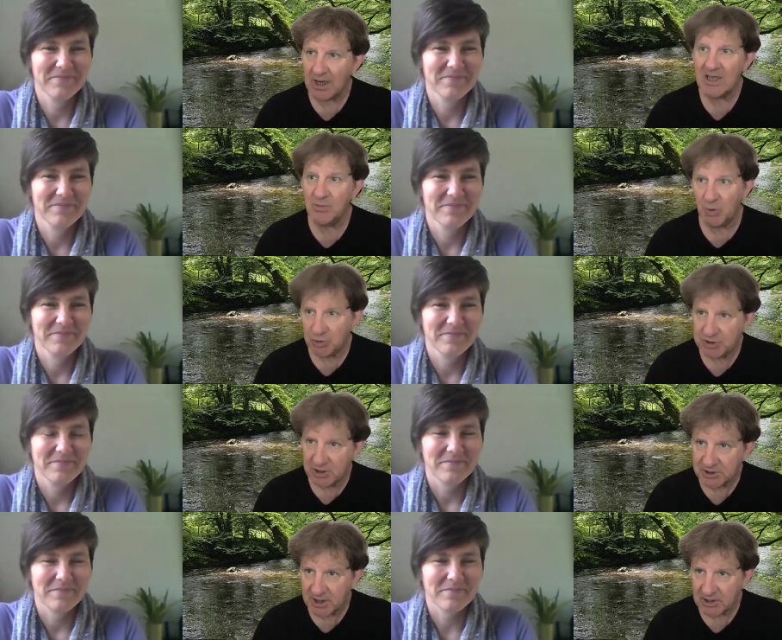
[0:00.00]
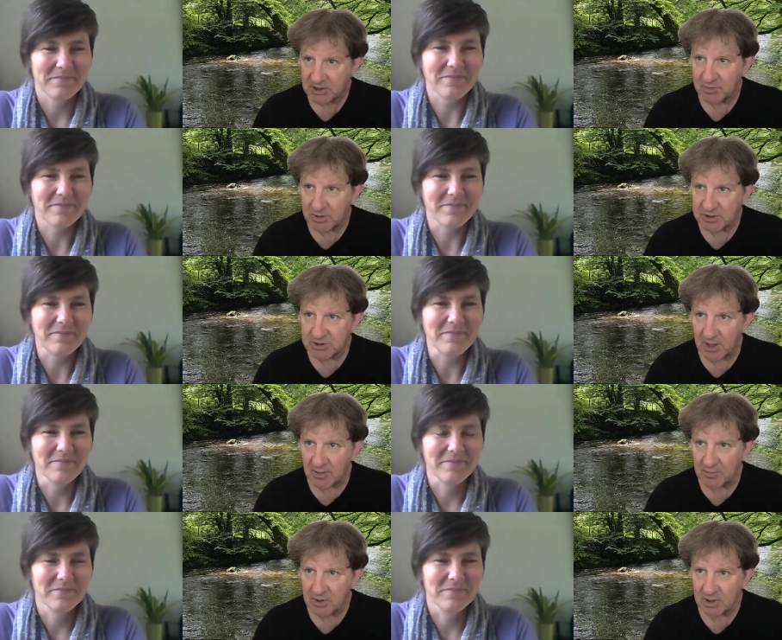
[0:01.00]
Speaker 1: my labels these days, but
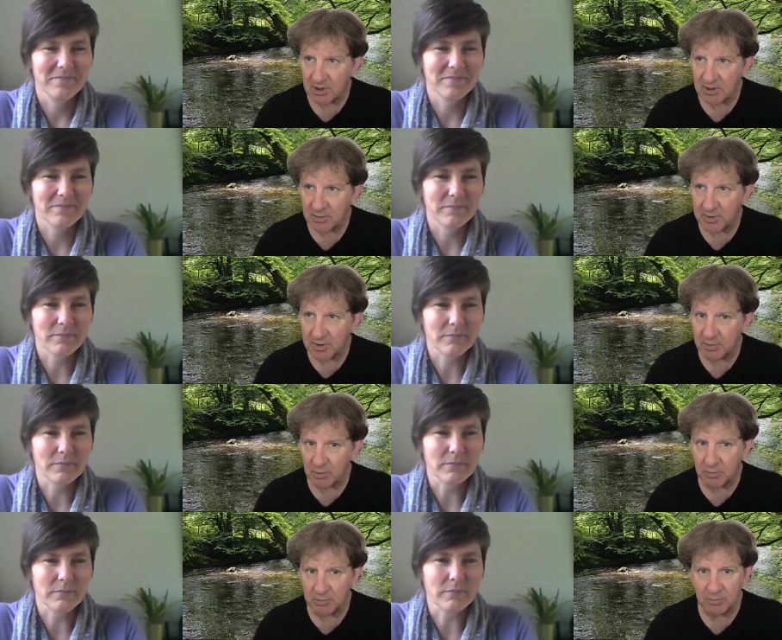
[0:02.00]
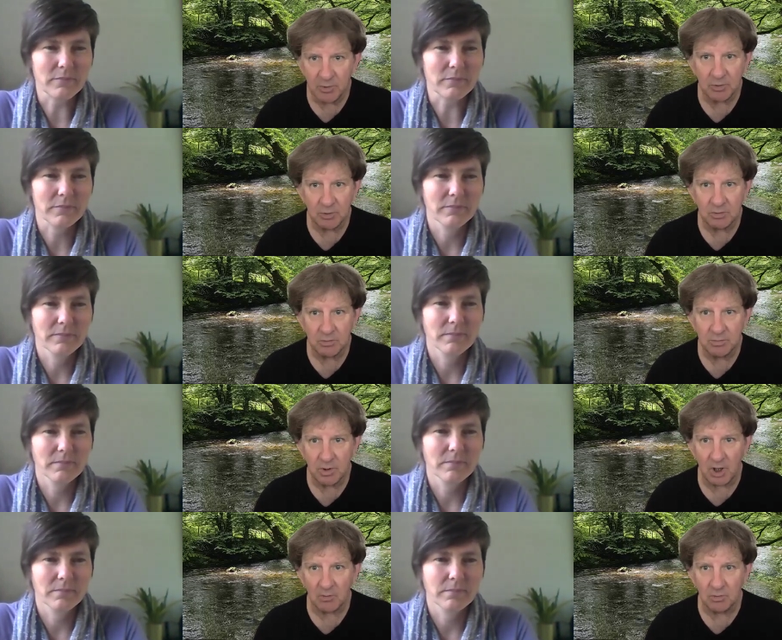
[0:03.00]
um, uh, people who
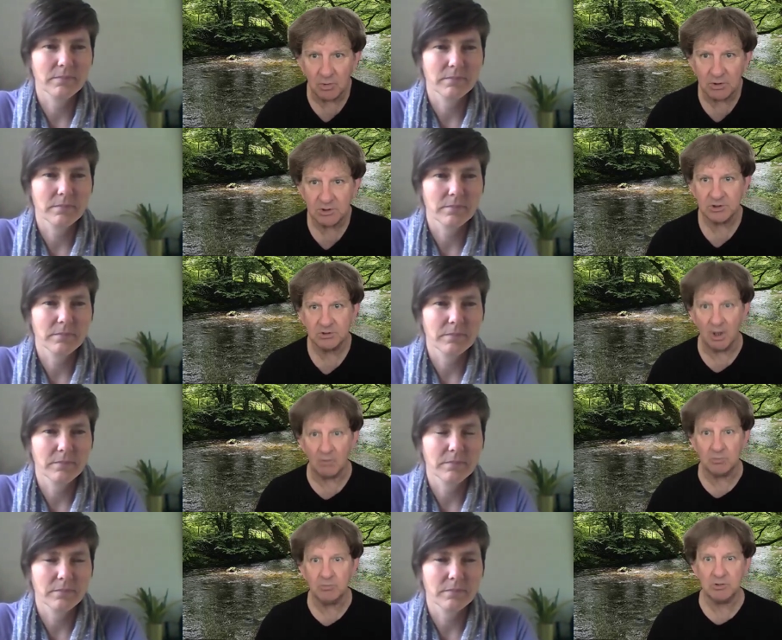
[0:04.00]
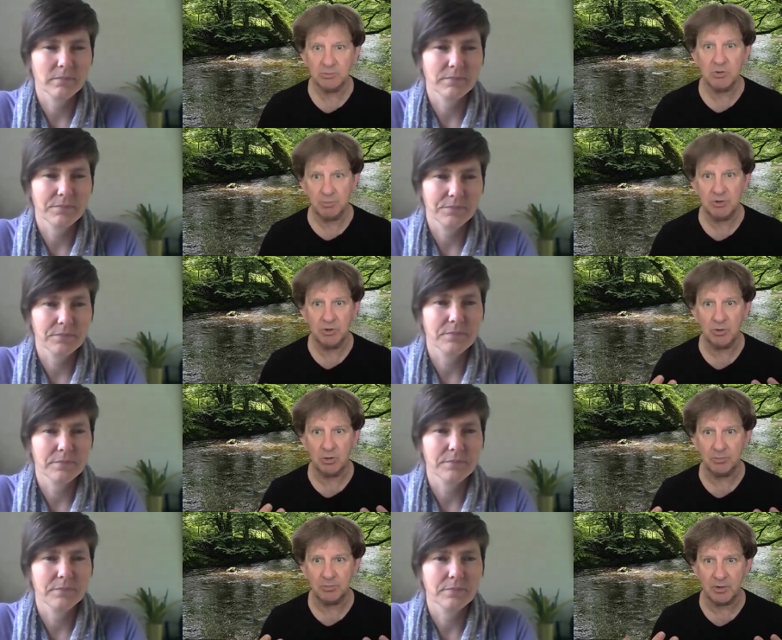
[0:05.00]
I would you know you
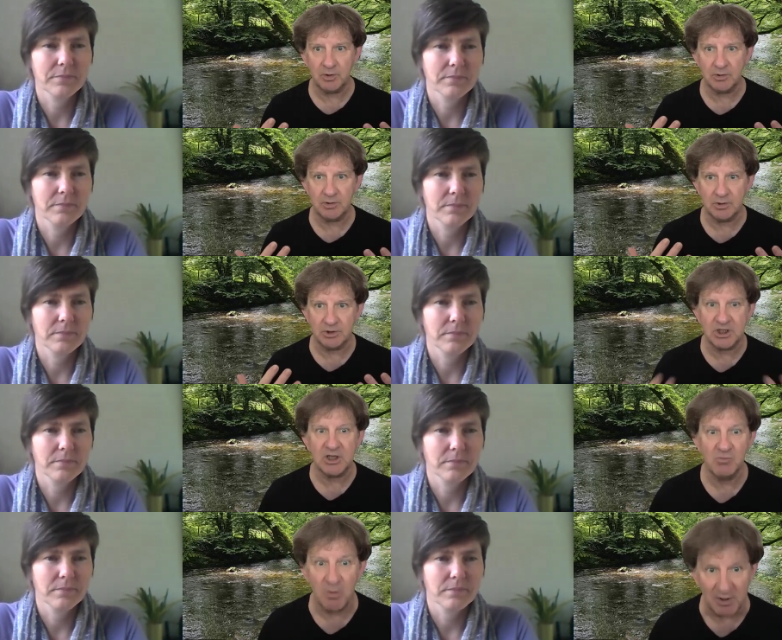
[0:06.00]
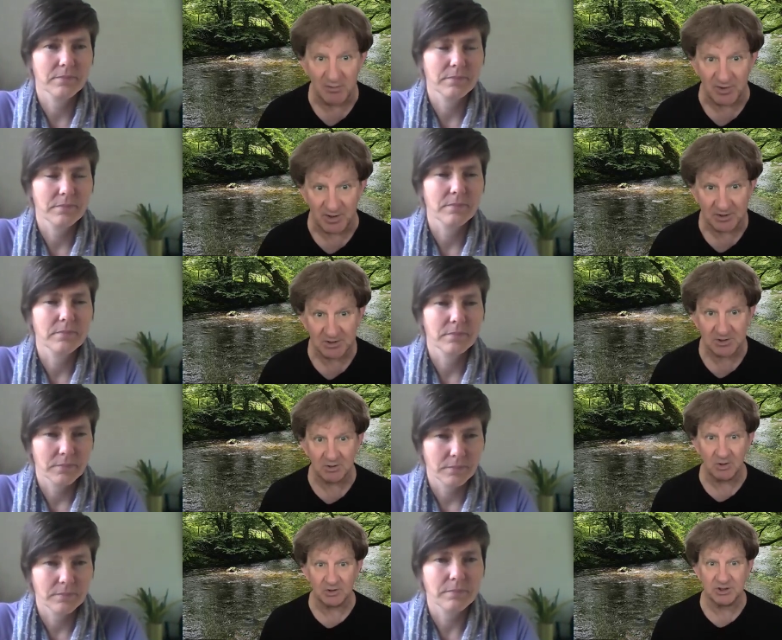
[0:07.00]
you're seeking women for
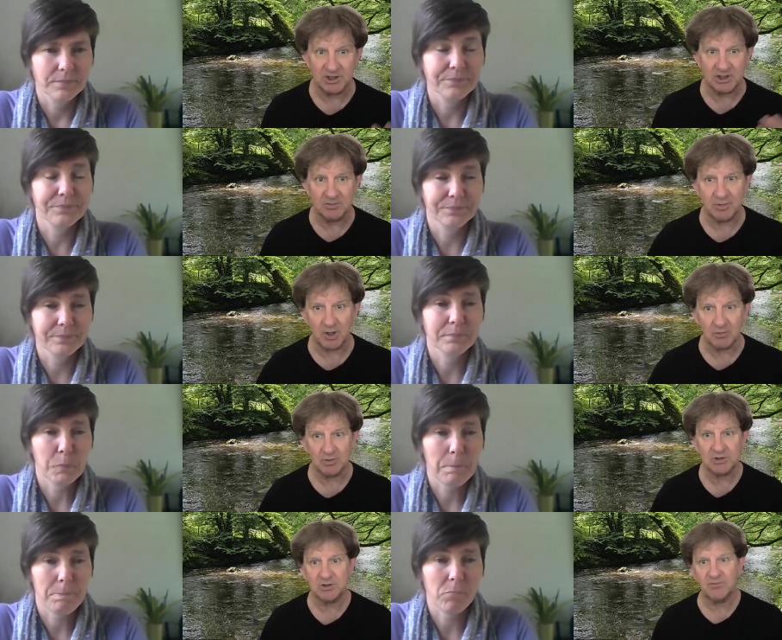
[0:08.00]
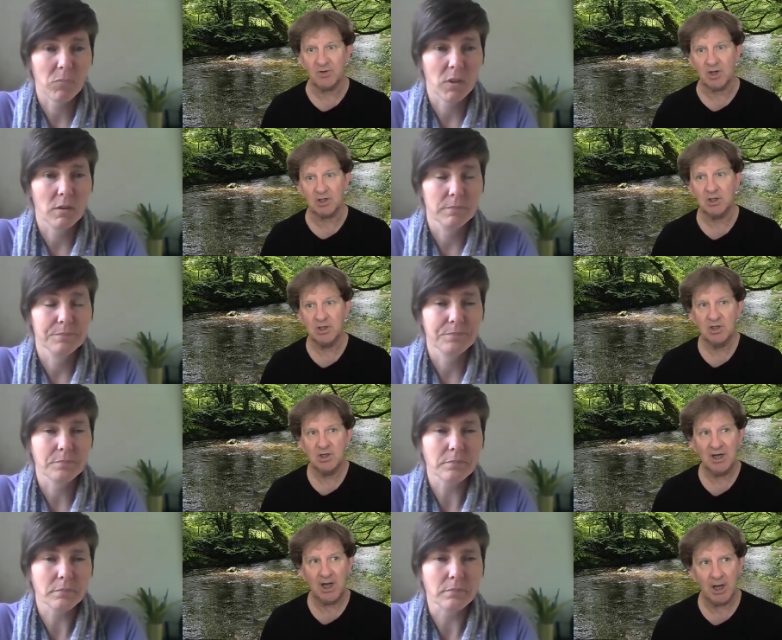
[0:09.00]
these. You're not seeking blokes, if you like.
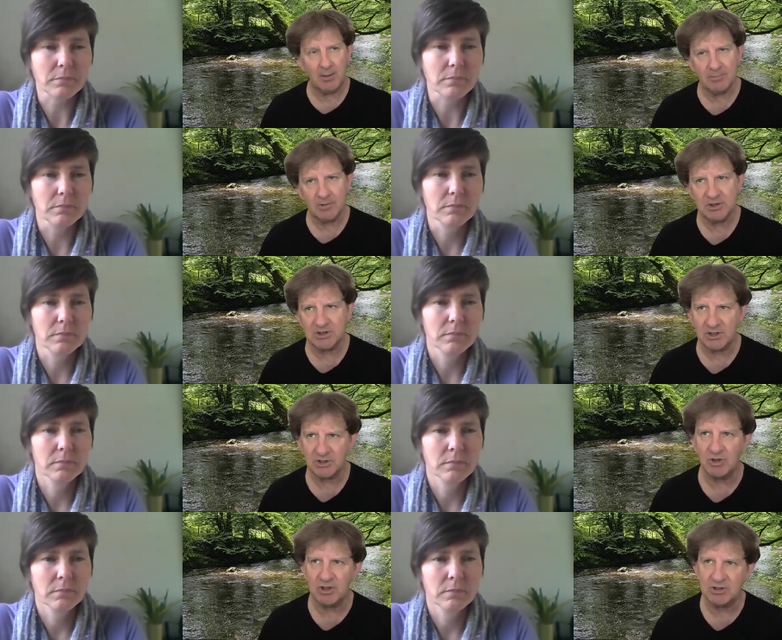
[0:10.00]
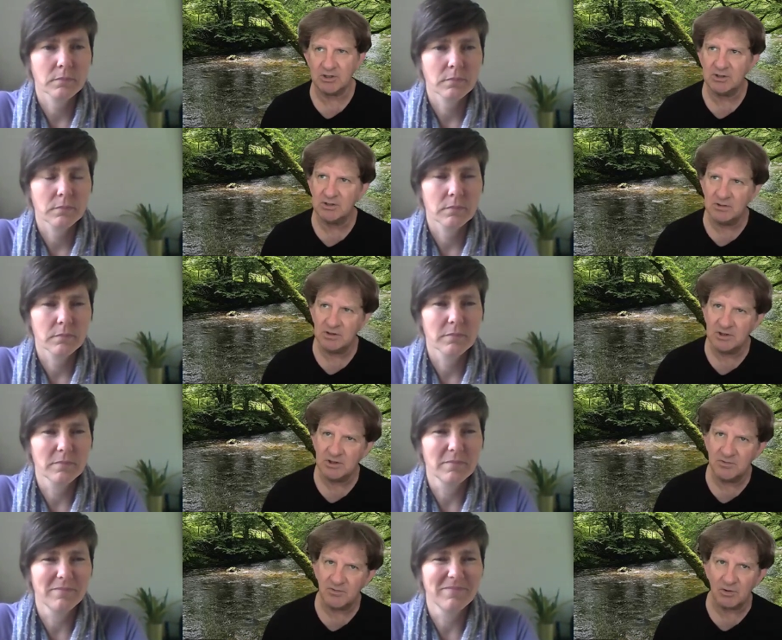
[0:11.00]
Um, he says, trying to
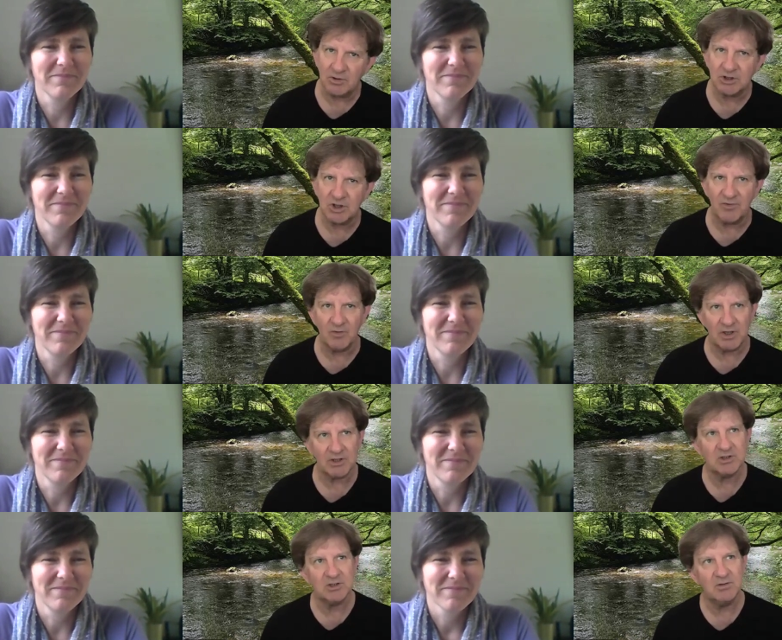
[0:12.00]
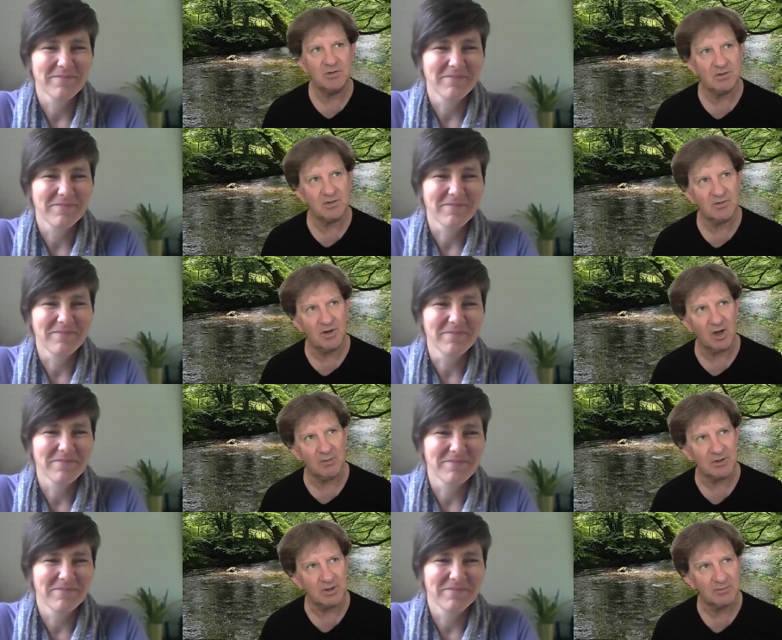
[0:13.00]
throw his shovel away and
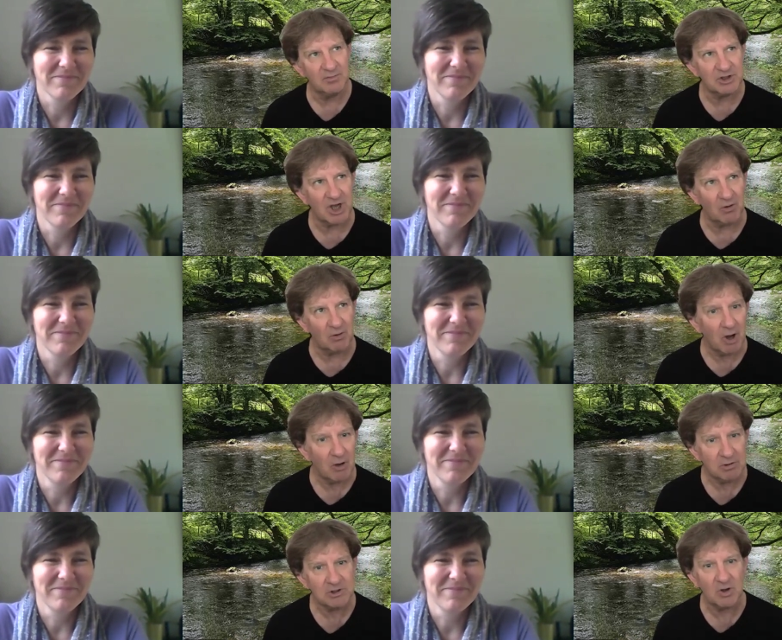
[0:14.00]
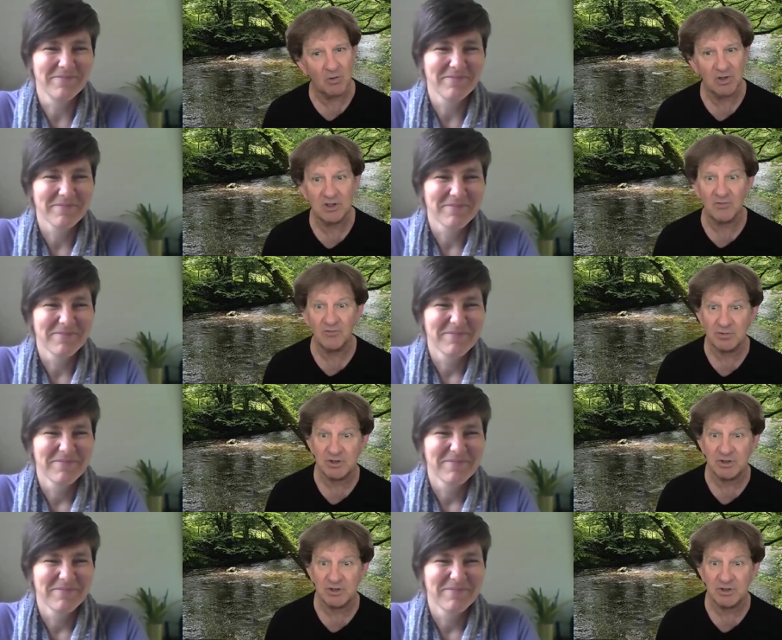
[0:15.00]
climb into the shallow hole he's dug for